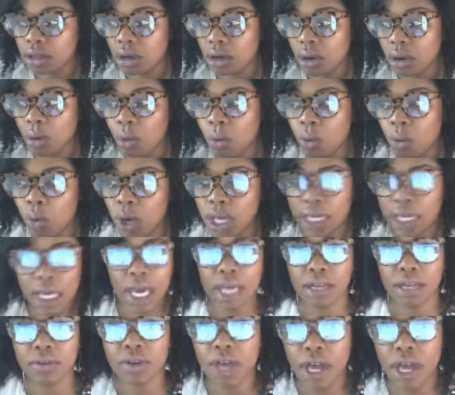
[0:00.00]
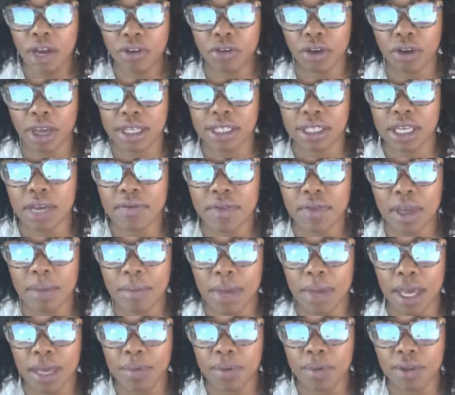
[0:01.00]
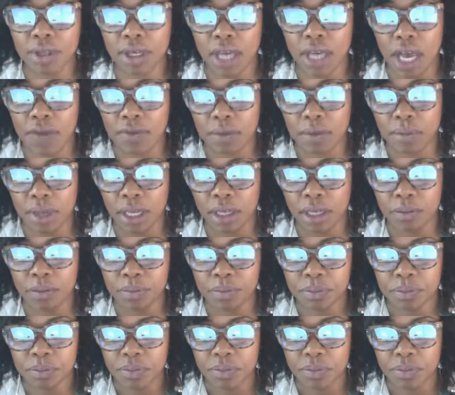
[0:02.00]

what kind of contracts have they made with the government.